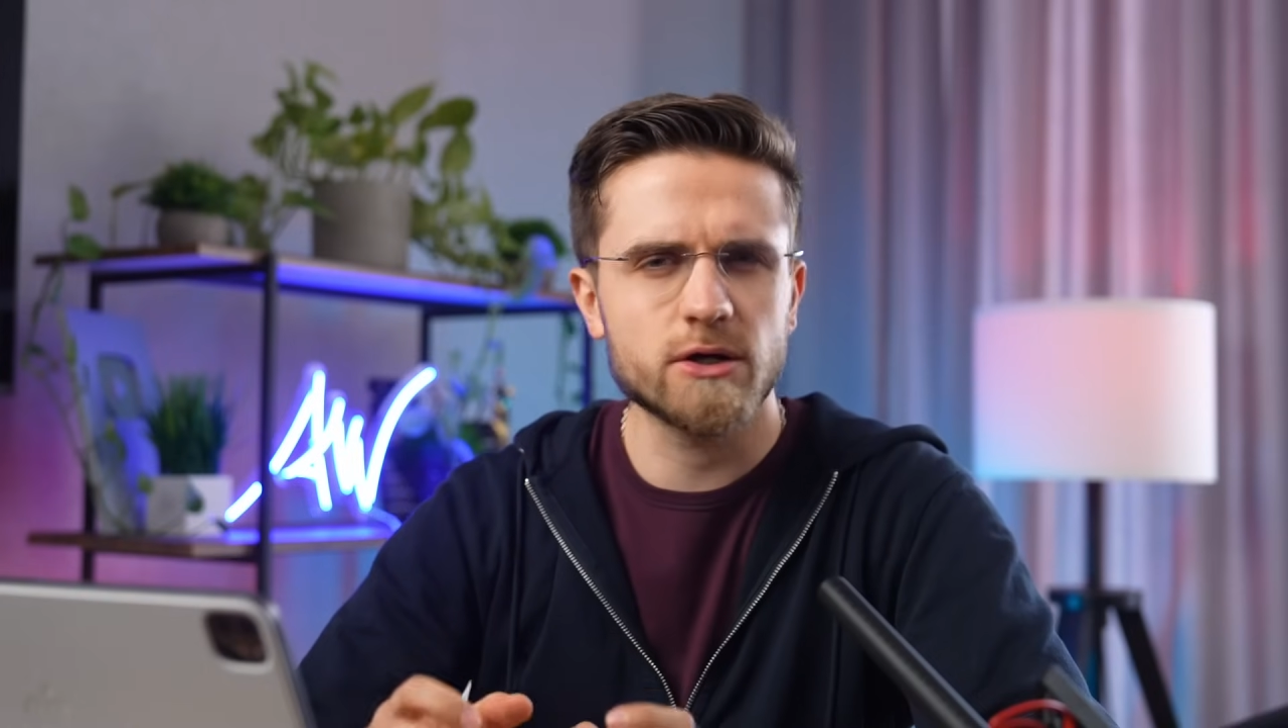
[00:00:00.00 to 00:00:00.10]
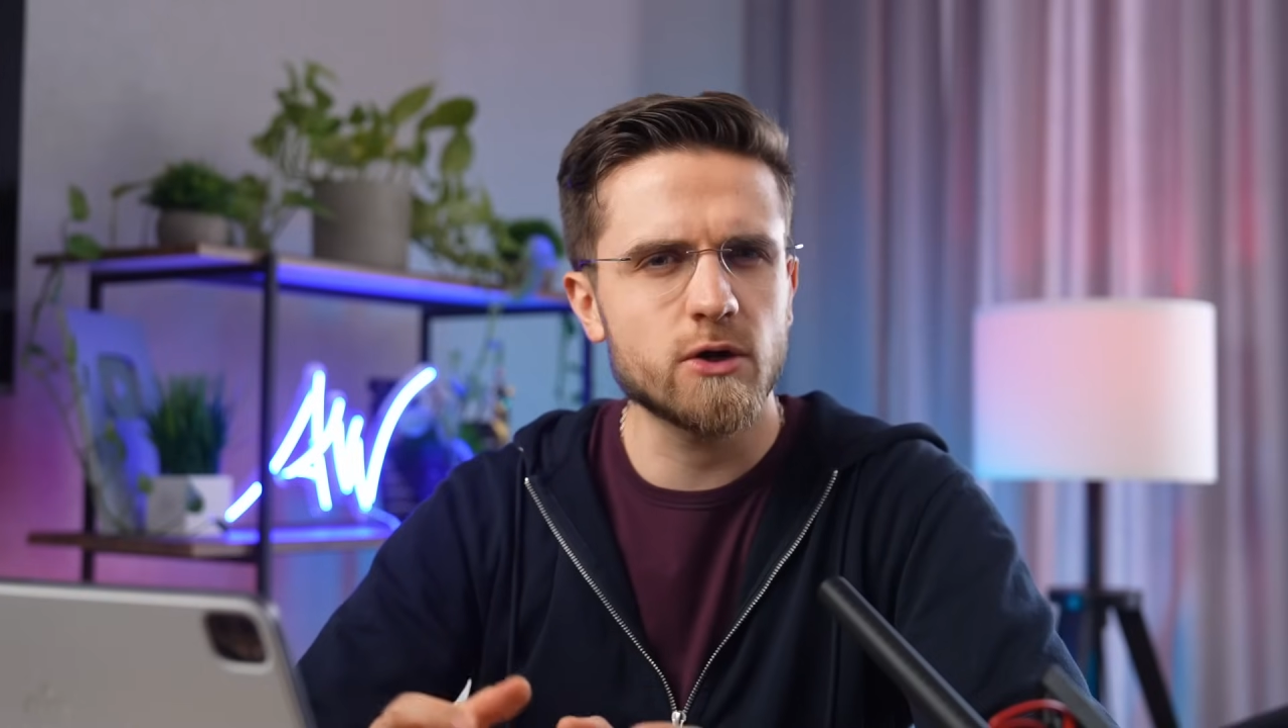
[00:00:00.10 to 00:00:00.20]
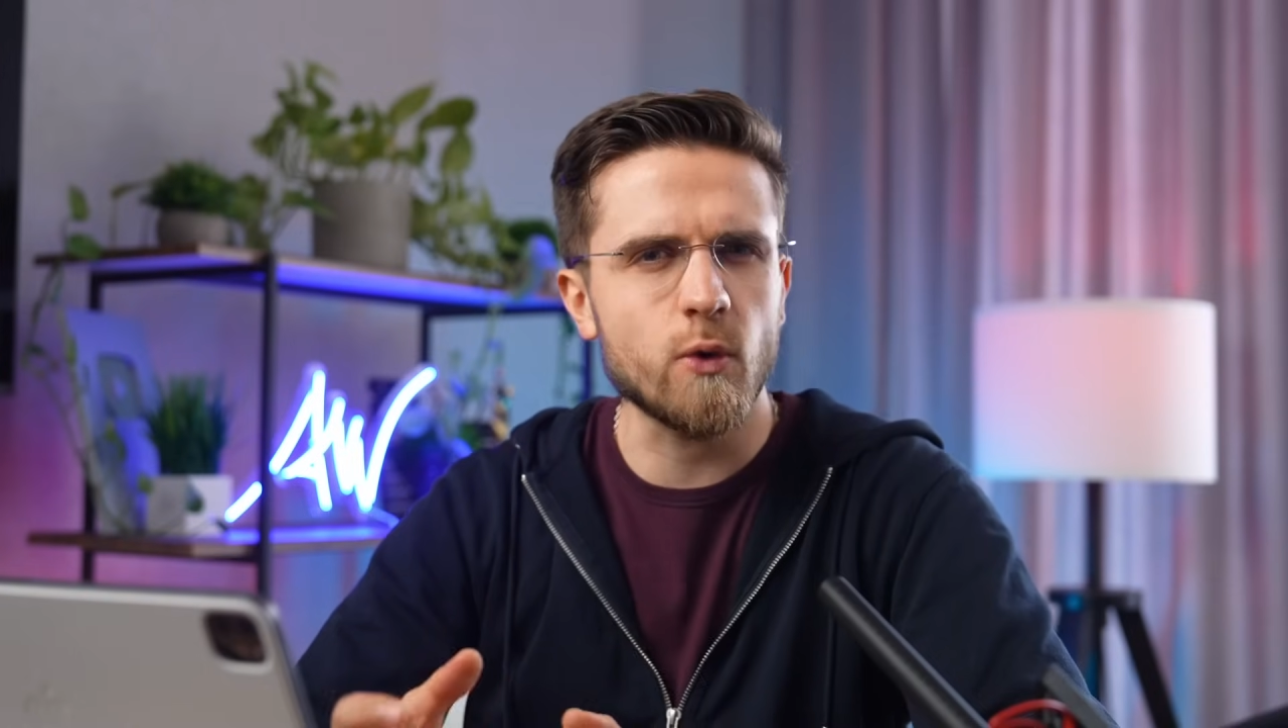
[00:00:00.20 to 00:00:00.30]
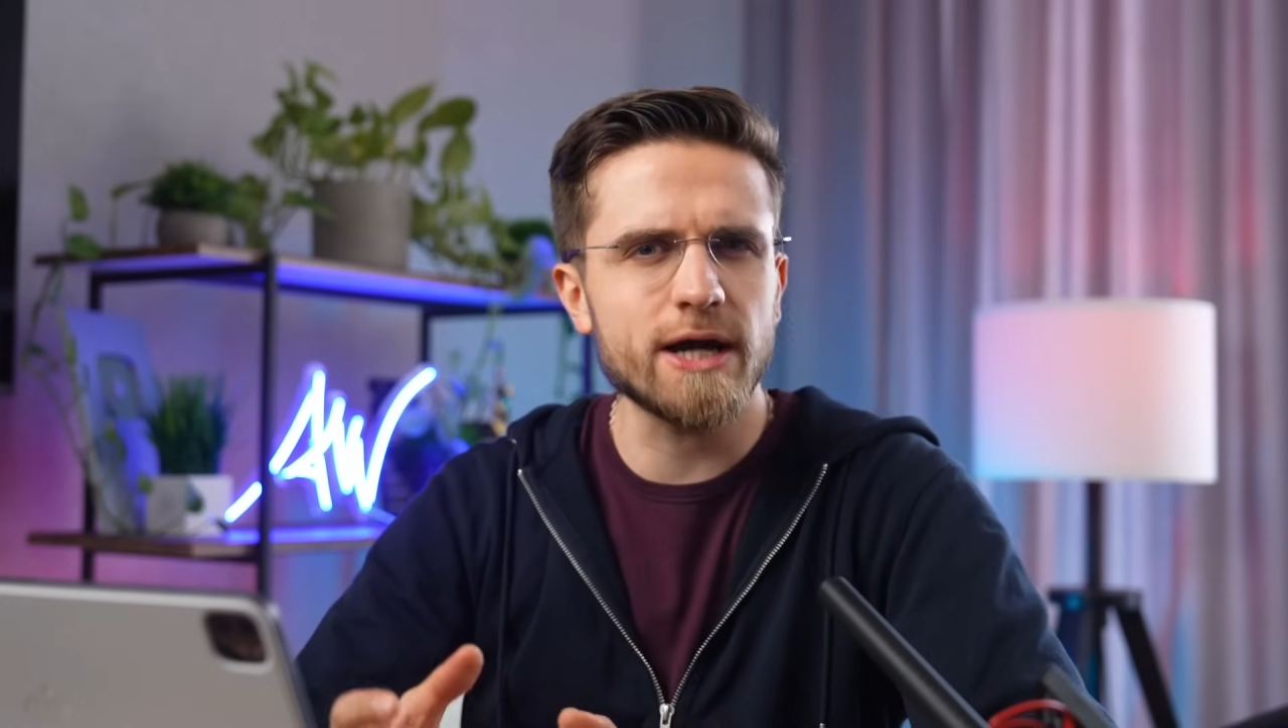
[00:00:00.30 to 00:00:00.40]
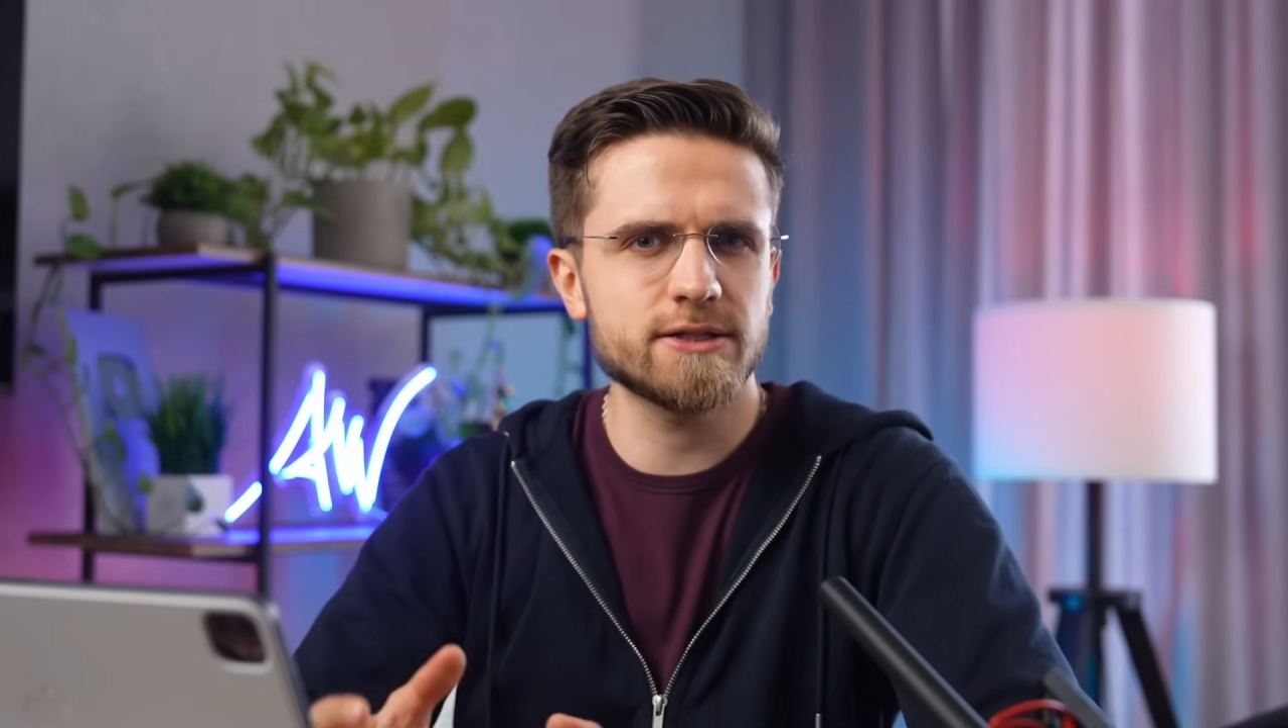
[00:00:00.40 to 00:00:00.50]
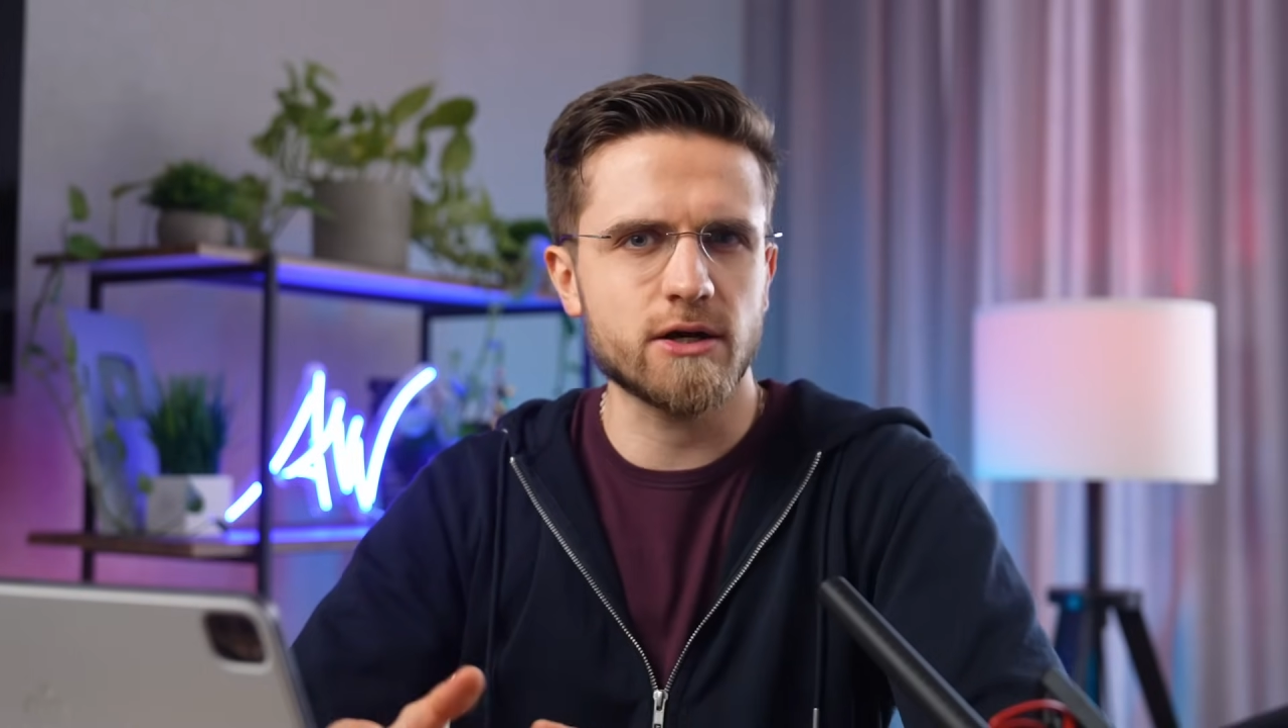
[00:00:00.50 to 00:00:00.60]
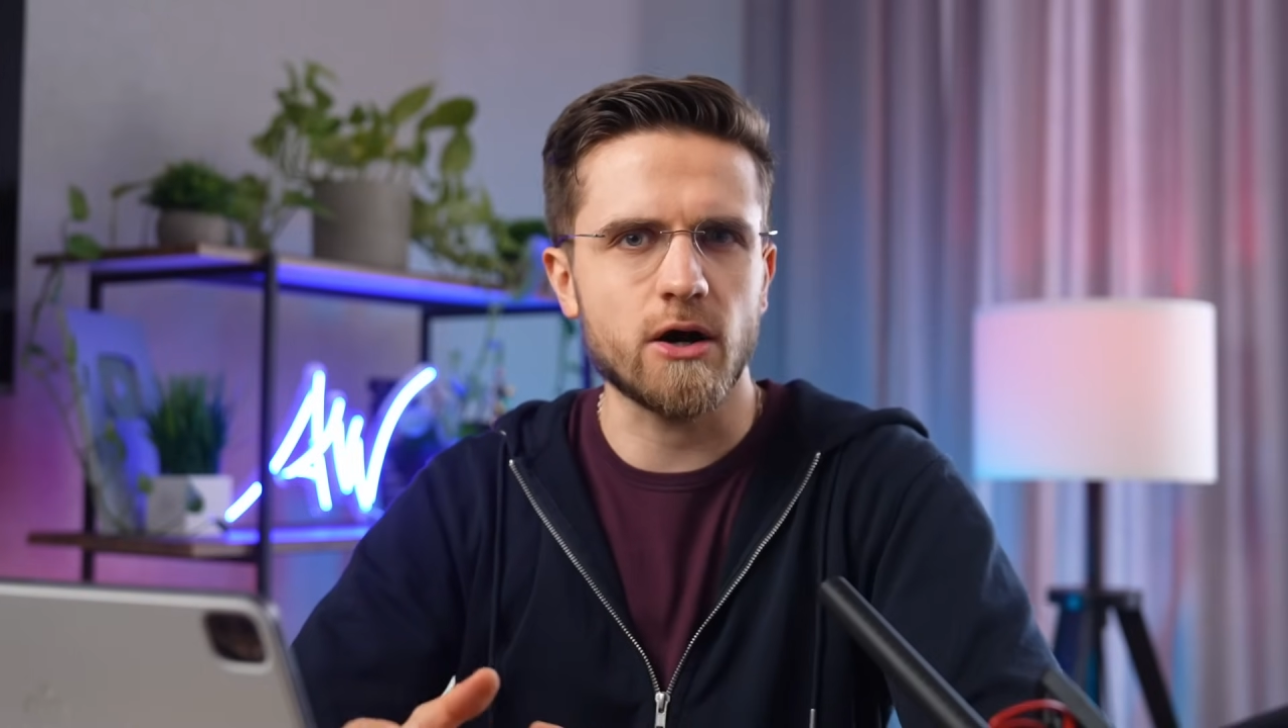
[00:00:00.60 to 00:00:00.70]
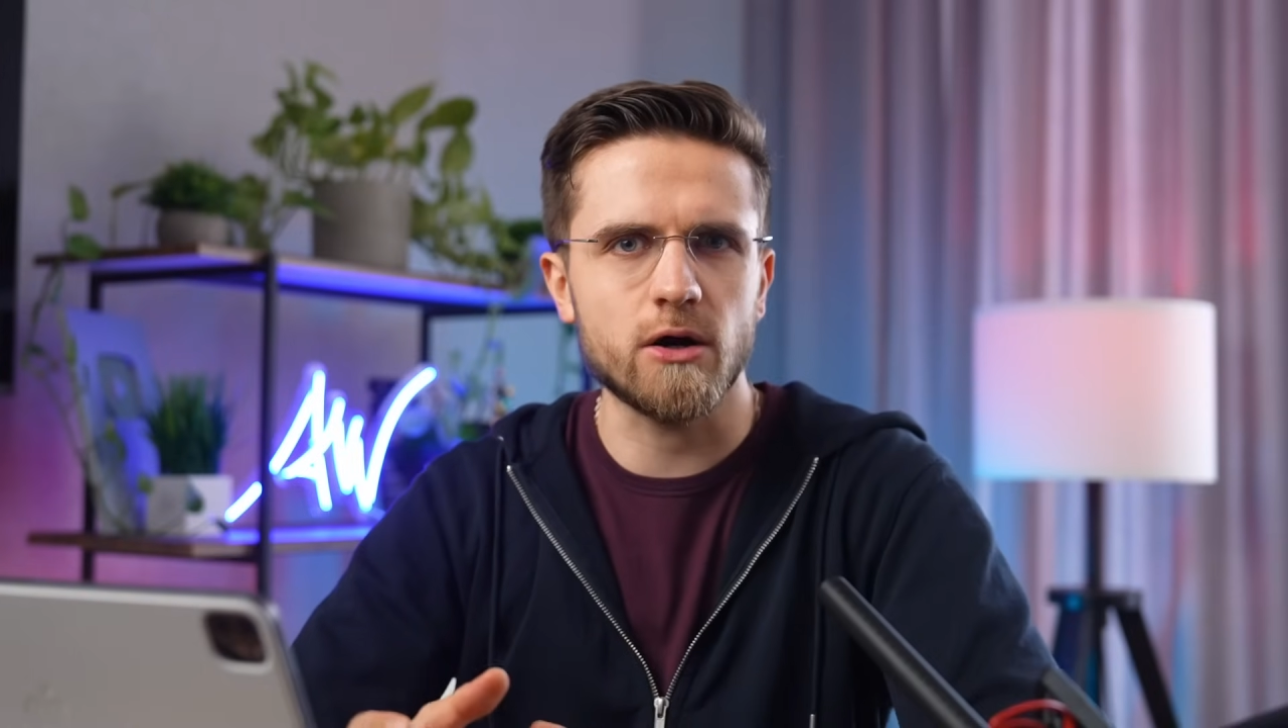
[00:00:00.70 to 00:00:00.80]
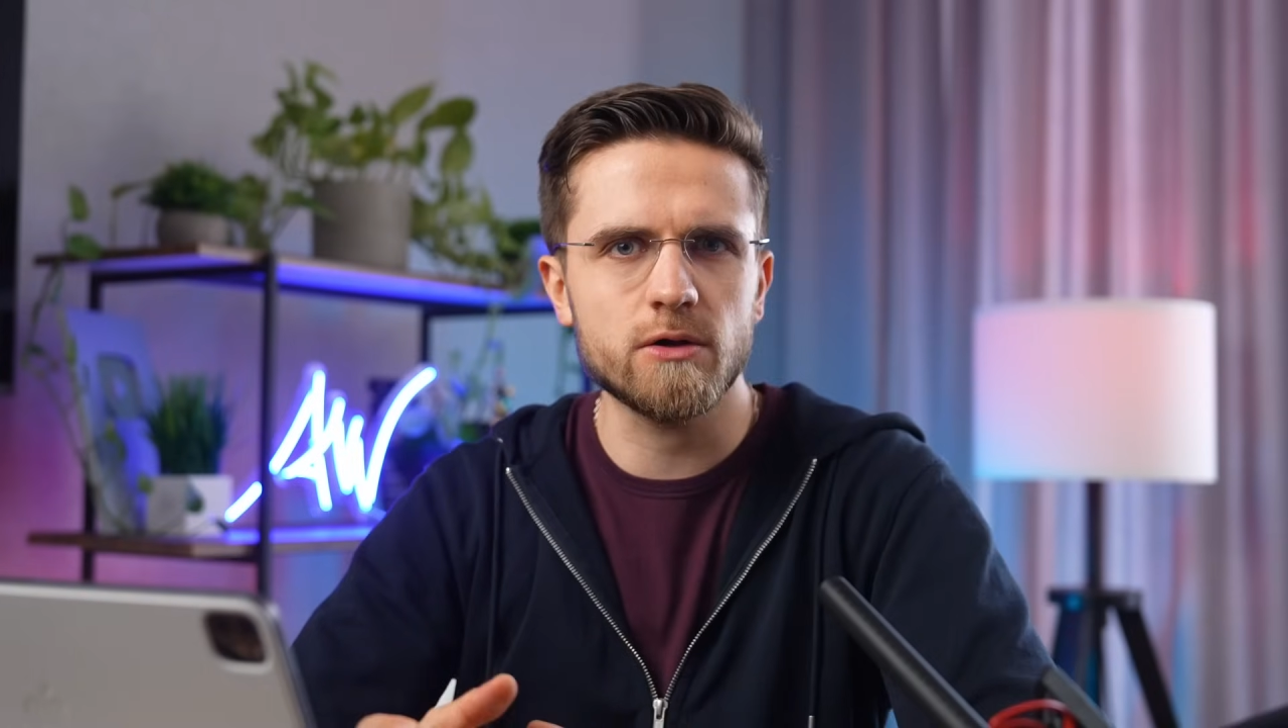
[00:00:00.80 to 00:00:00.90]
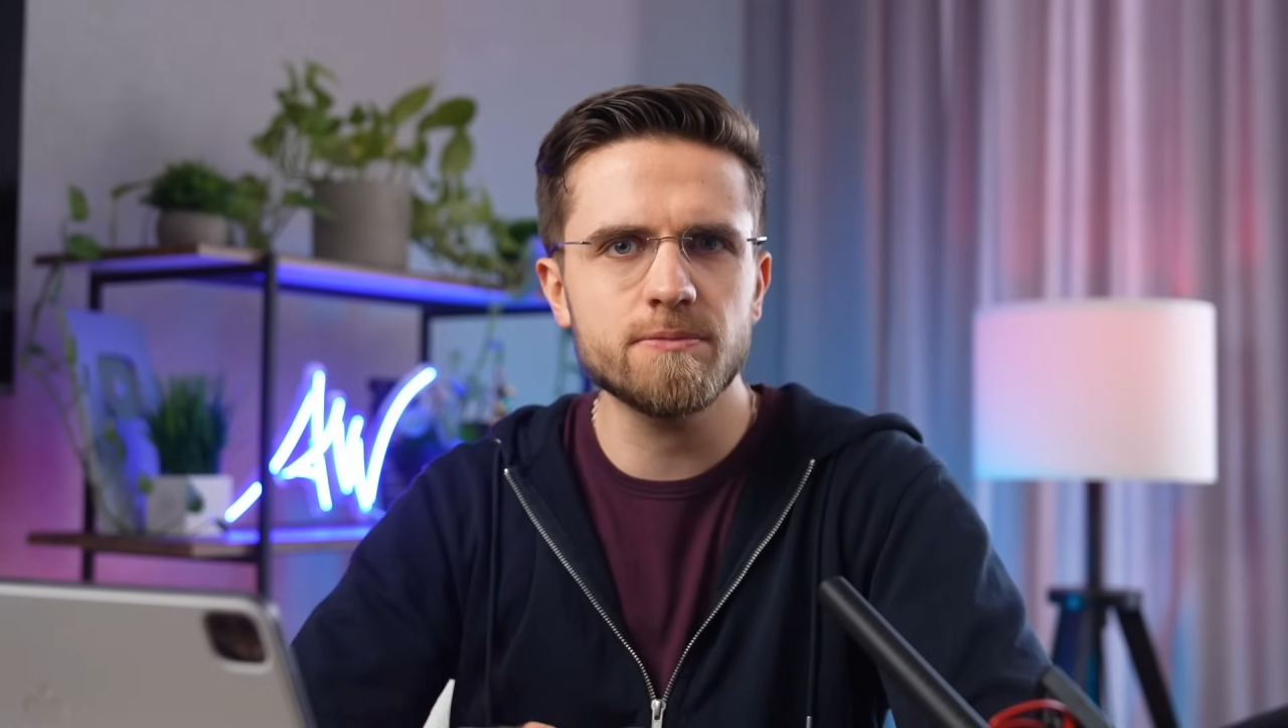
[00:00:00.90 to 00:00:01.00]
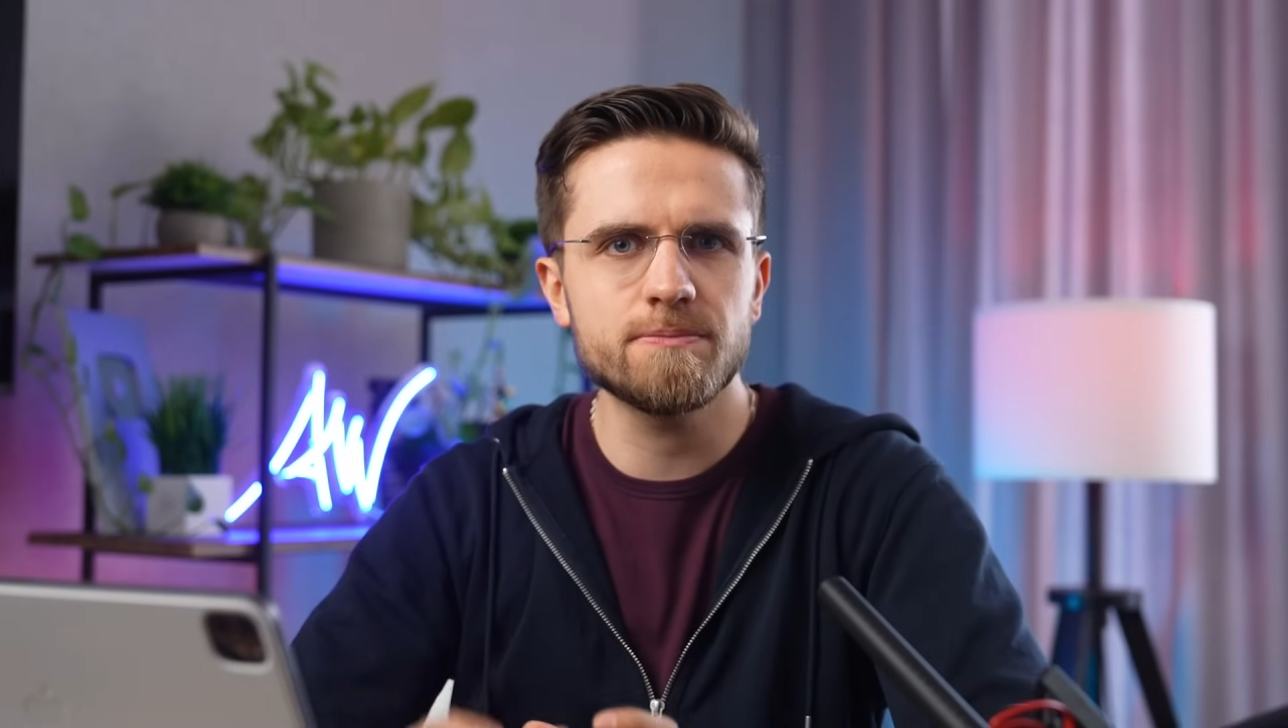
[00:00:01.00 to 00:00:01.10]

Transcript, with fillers: quite calm,